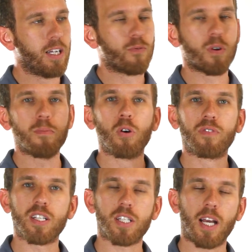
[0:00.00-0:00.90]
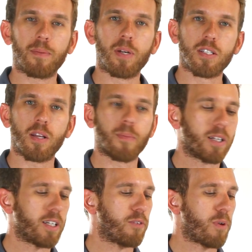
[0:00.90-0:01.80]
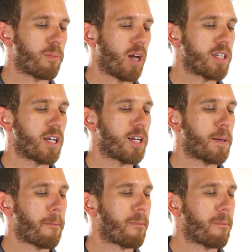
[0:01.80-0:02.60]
remove the segments that might need replacing,